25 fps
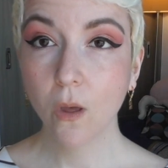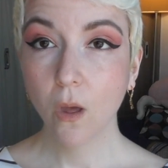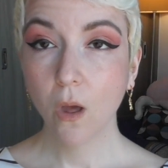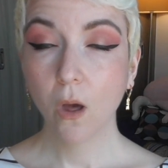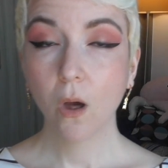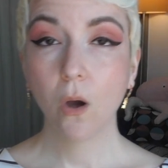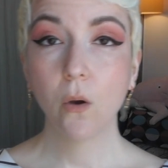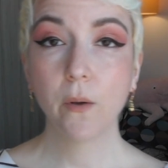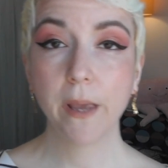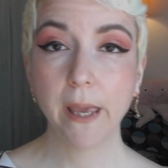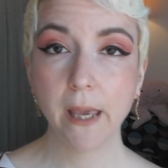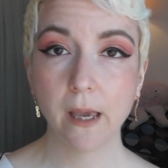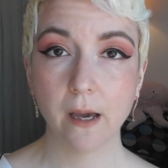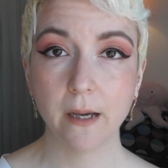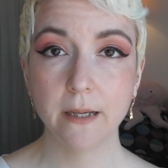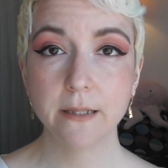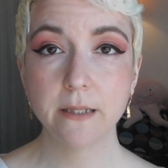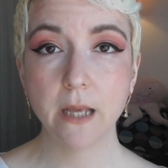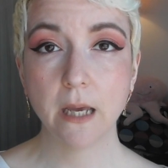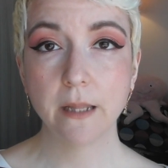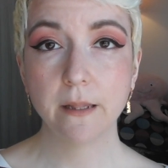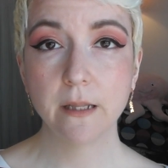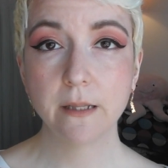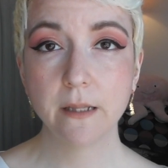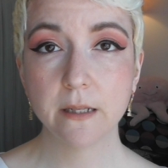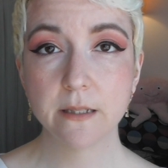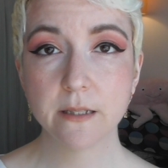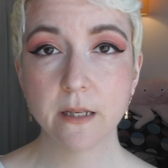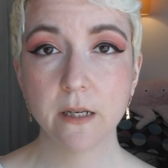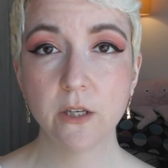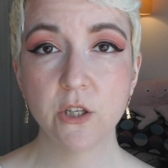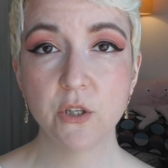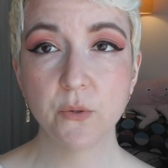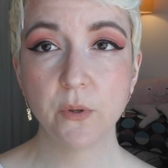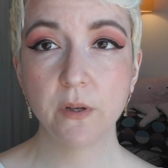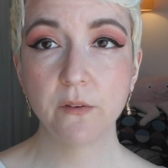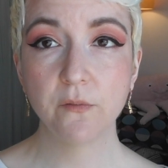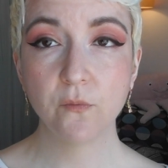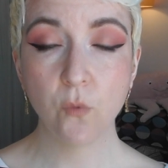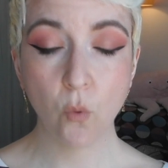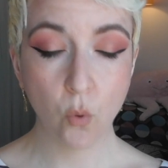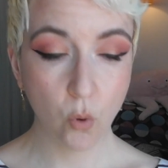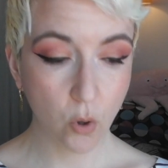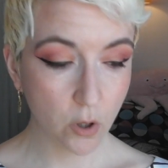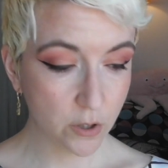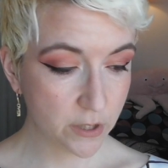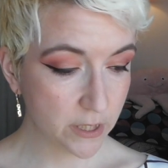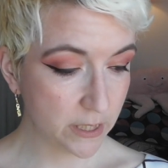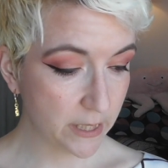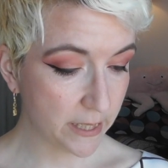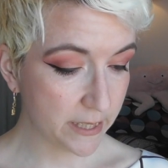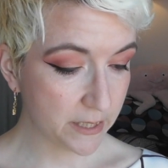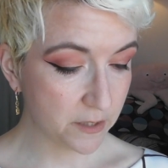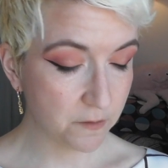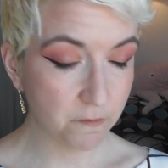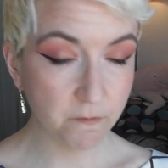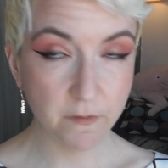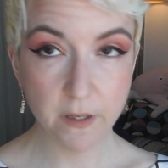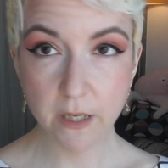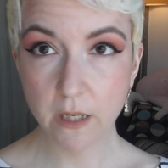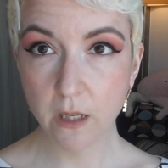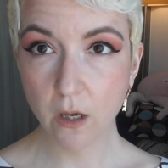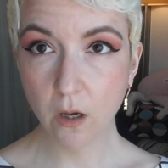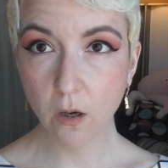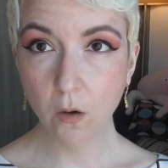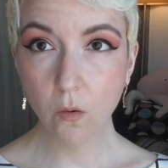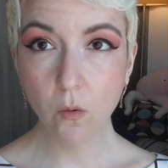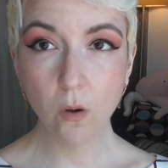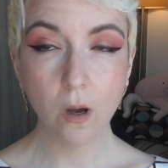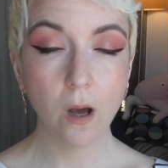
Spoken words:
Okay guys, I think that's going to do it for today's video.